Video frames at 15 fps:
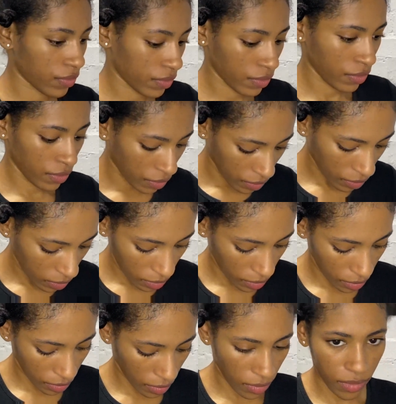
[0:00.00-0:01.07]
to be
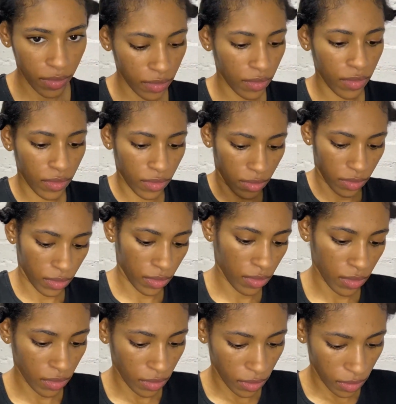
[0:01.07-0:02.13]
using Chebe hair